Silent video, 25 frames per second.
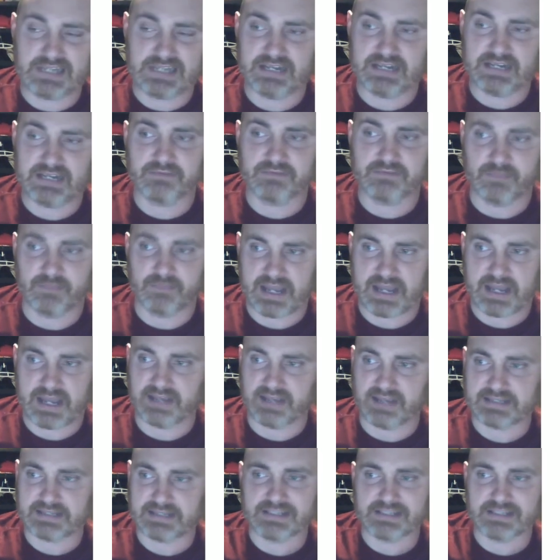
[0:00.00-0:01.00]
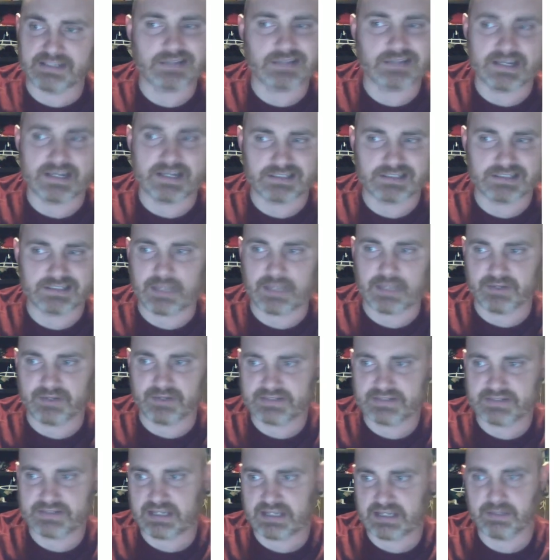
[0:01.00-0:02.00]
it for mine because I just stop it every
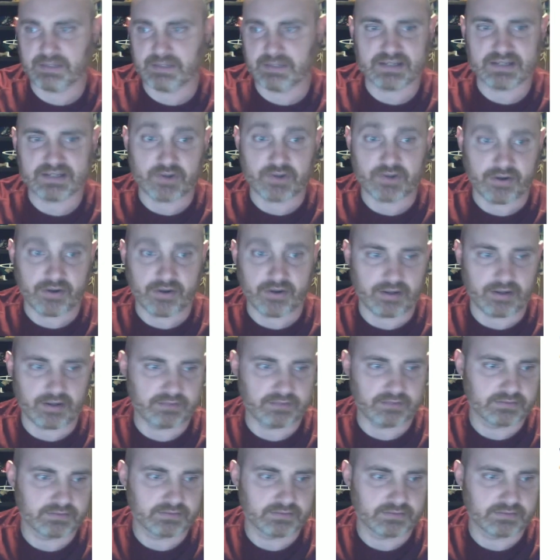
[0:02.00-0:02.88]
time. I just turn it off.